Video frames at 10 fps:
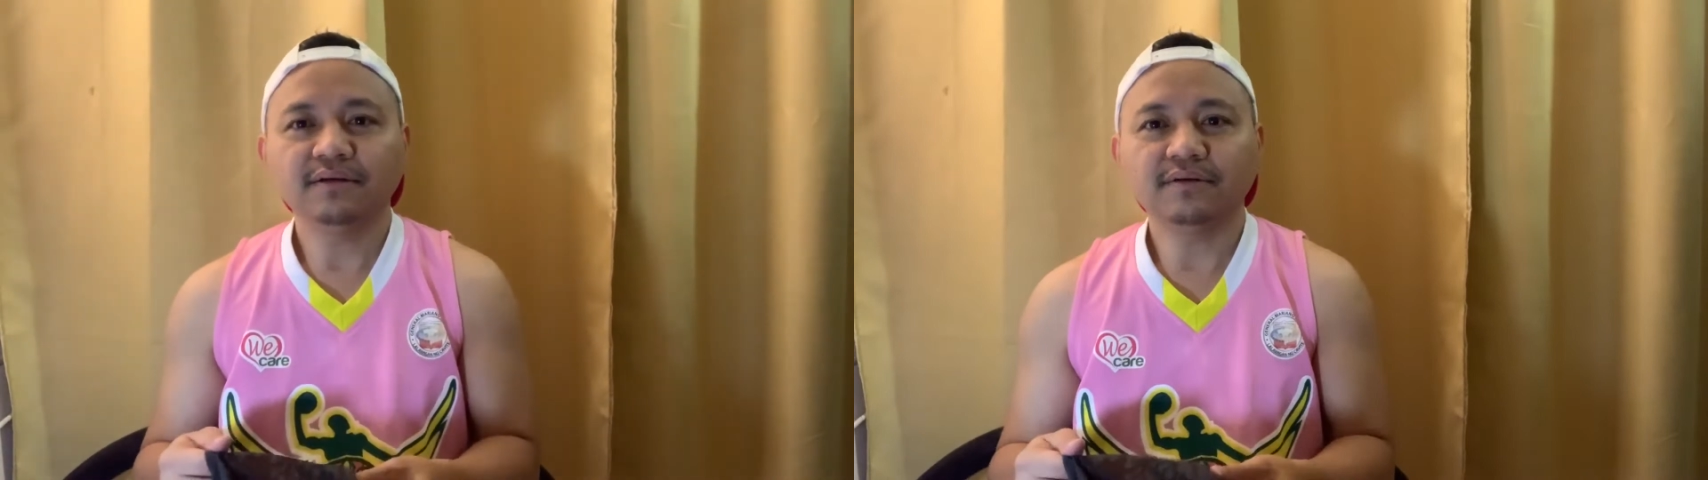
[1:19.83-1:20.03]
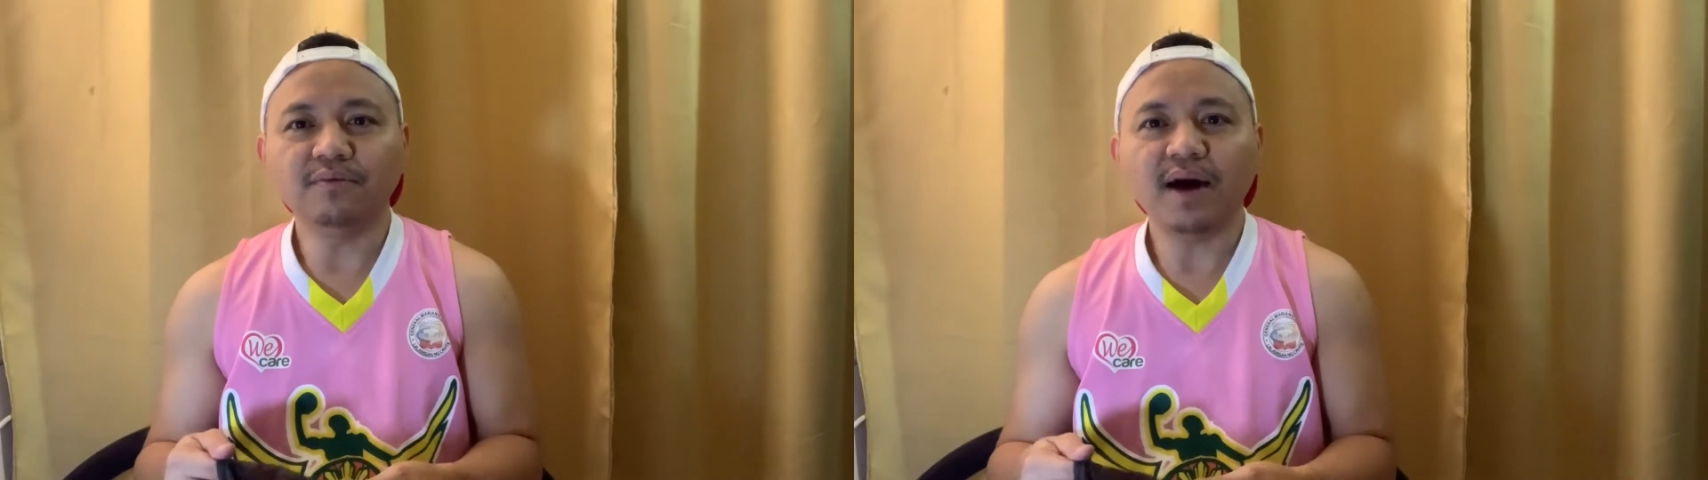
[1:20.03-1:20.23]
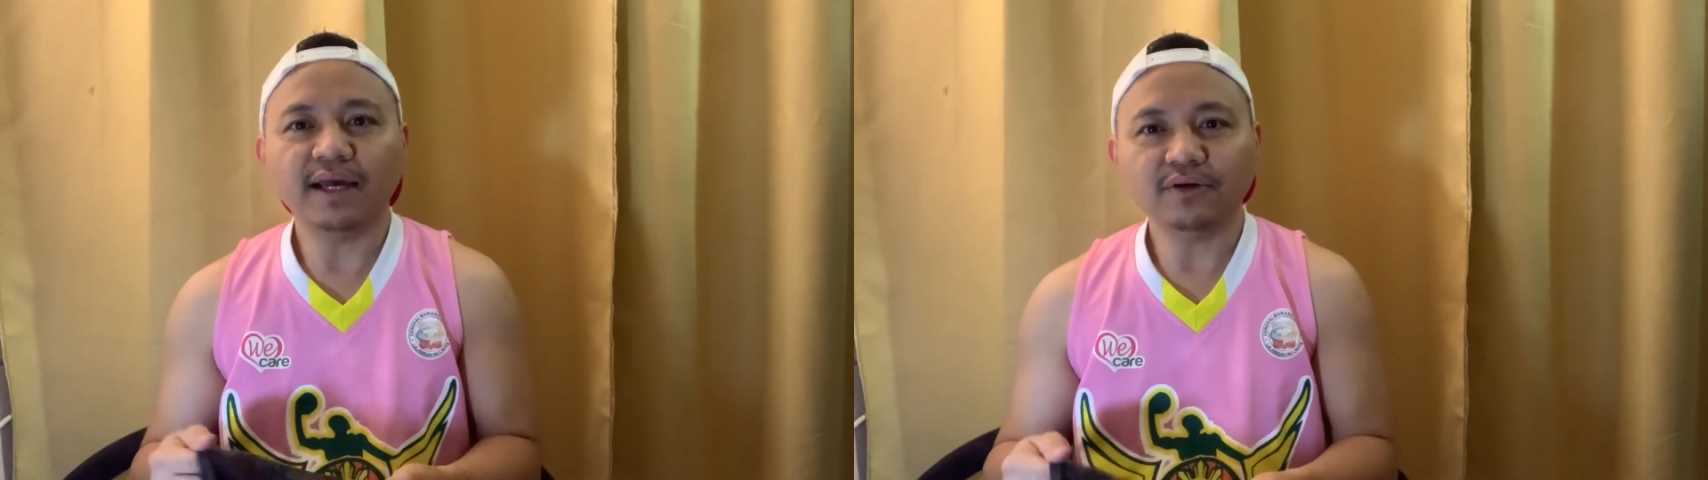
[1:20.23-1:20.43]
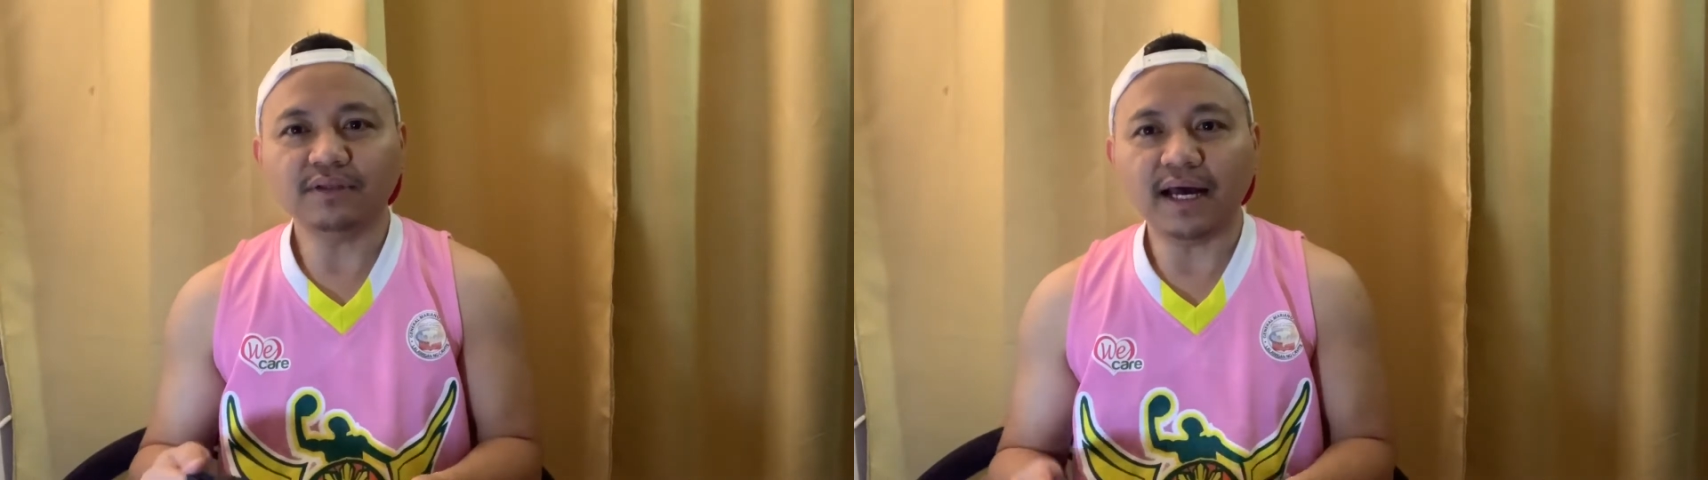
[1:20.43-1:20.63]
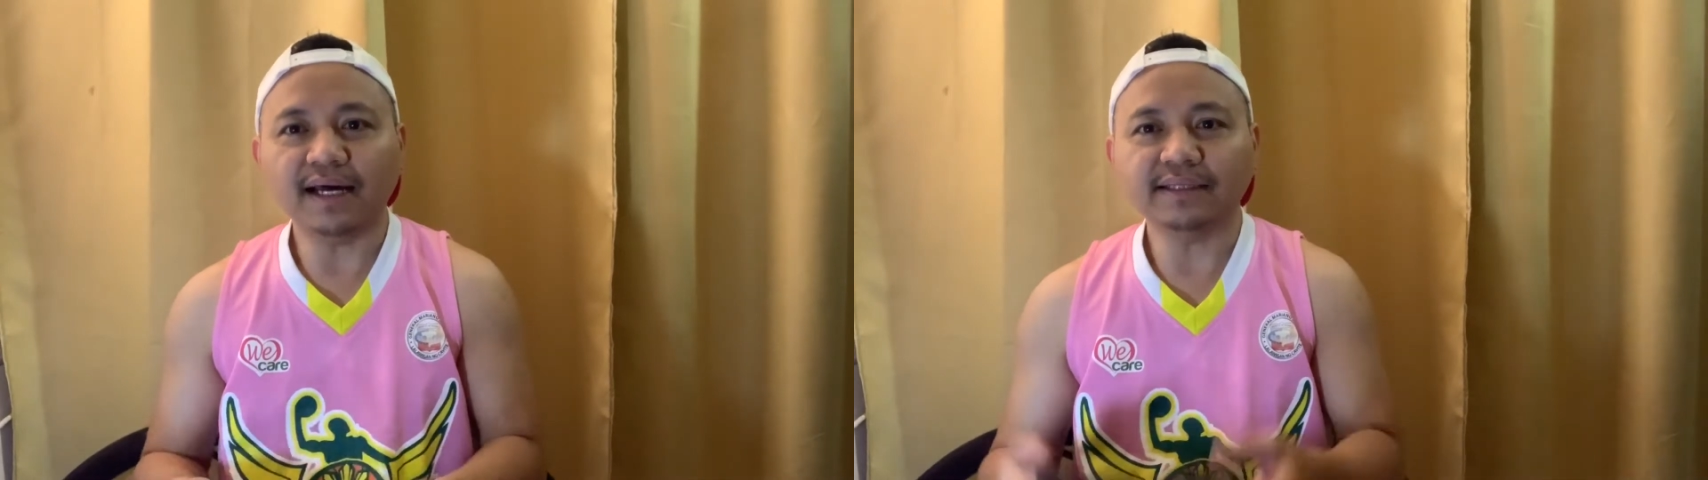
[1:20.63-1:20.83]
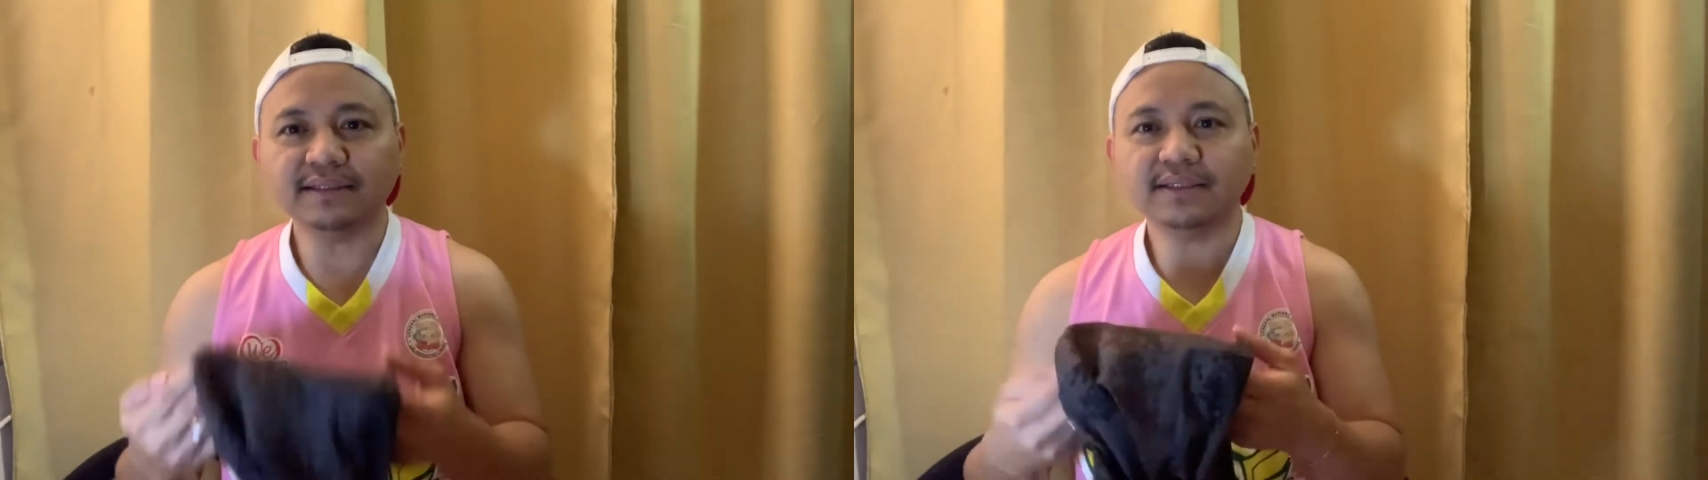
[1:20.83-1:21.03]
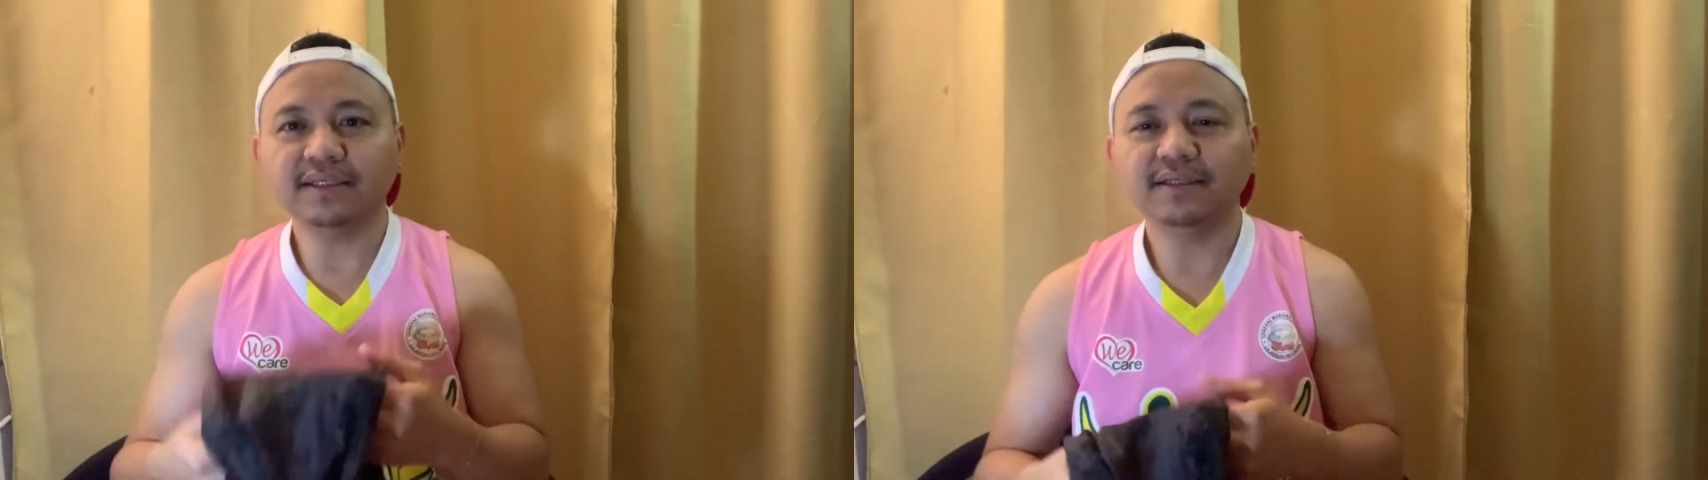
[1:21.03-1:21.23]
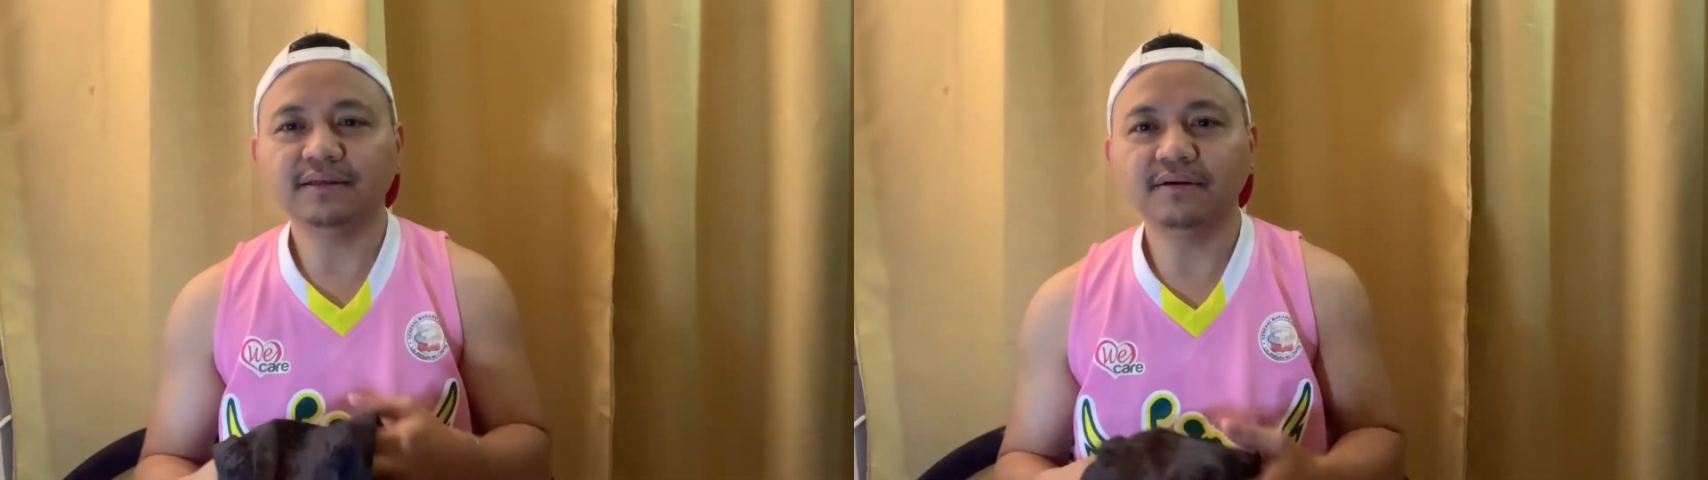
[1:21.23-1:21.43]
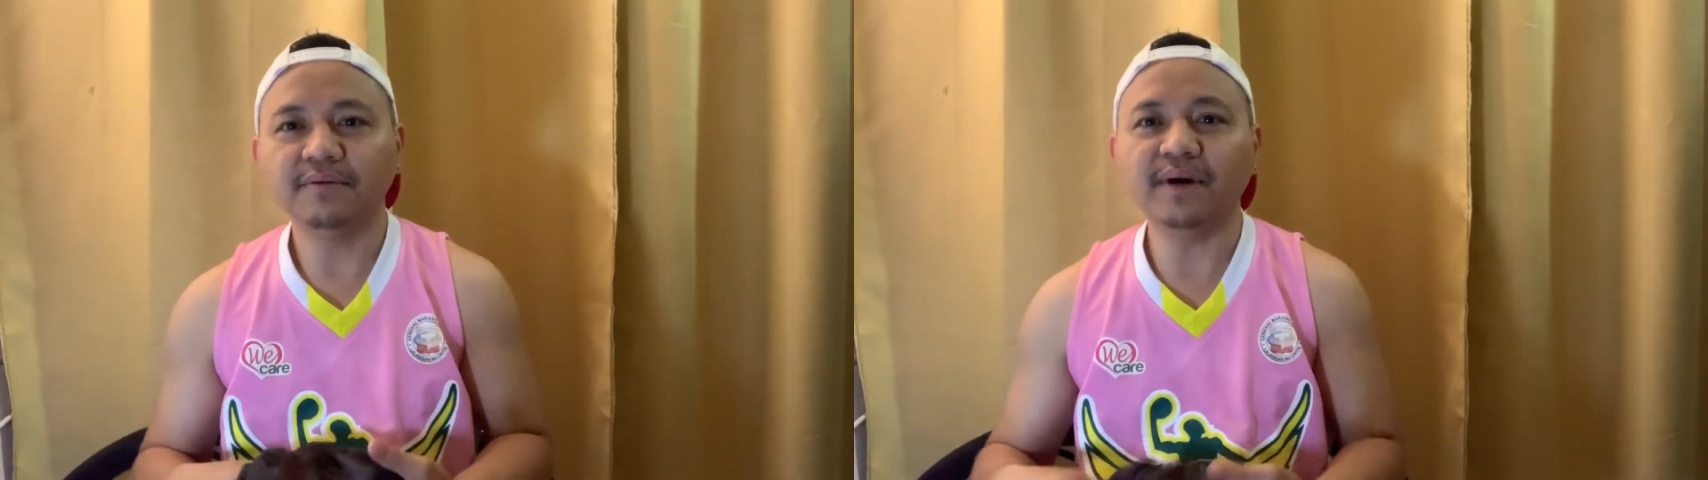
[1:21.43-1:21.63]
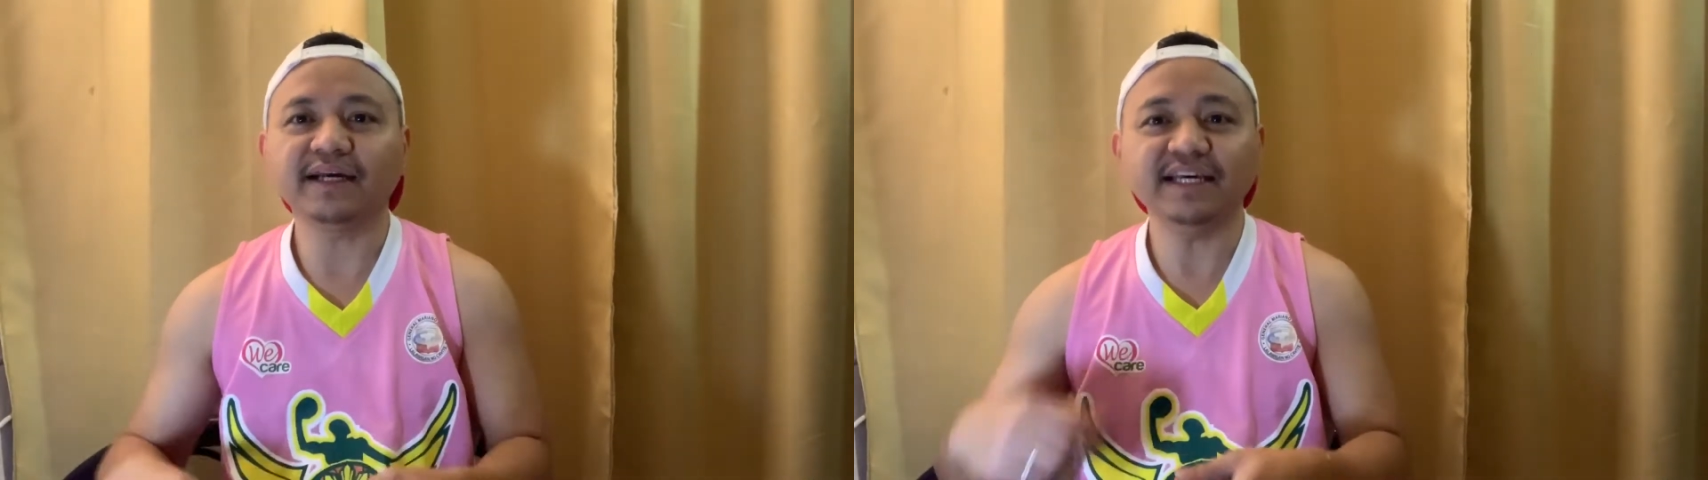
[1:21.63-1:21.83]
kumayod at
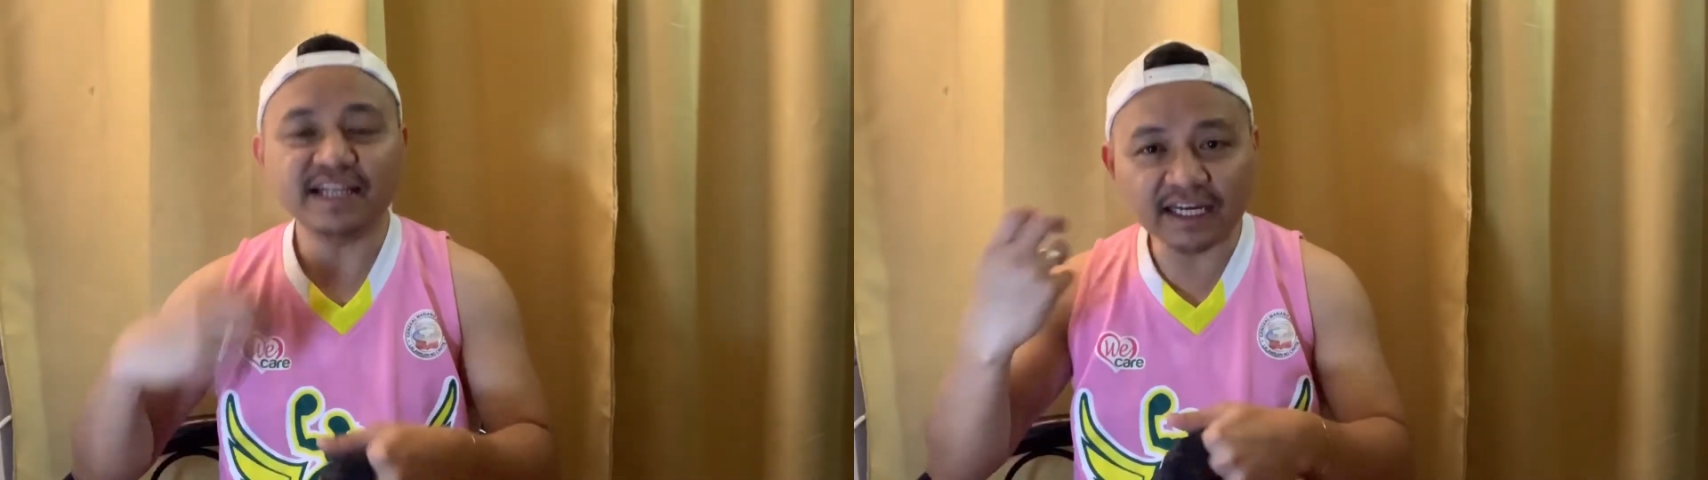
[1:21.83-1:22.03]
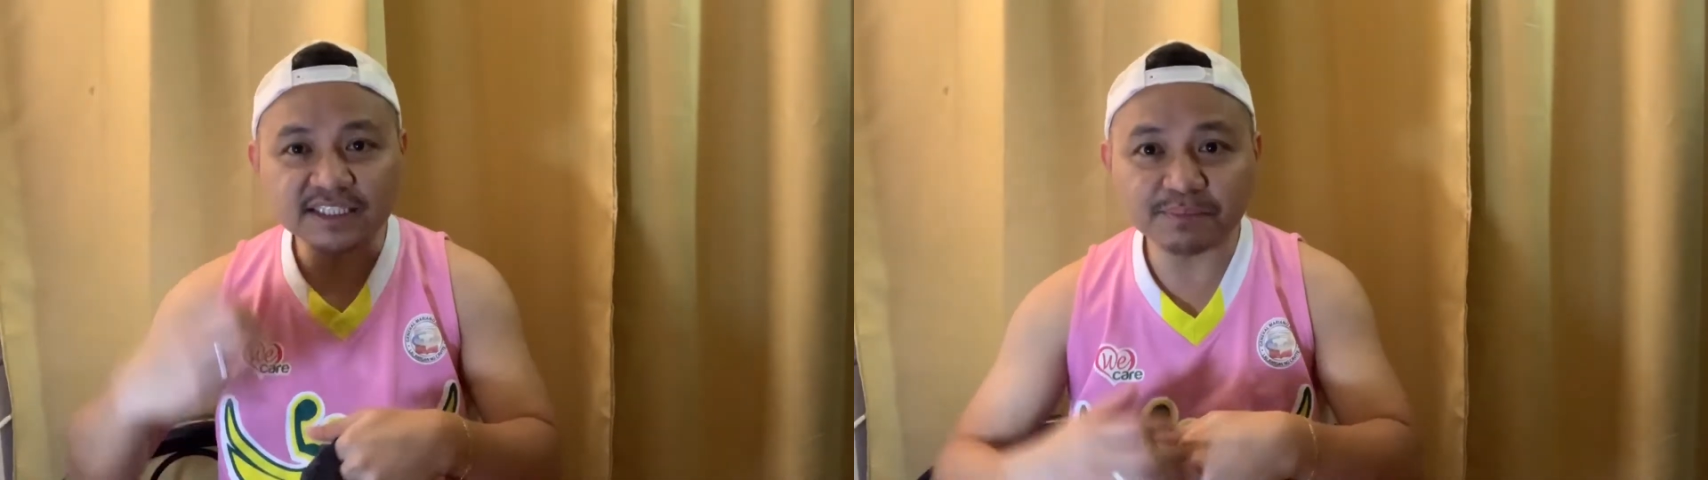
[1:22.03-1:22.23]
mag-enhance